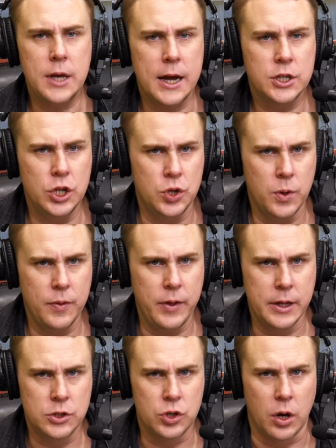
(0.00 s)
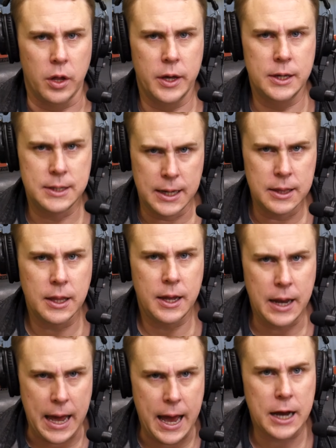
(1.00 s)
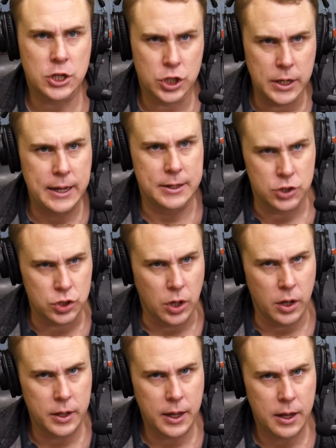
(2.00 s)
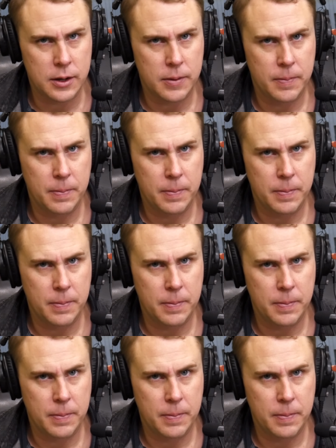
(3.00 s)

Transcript: actually doing the install? Is Inland actually installing it?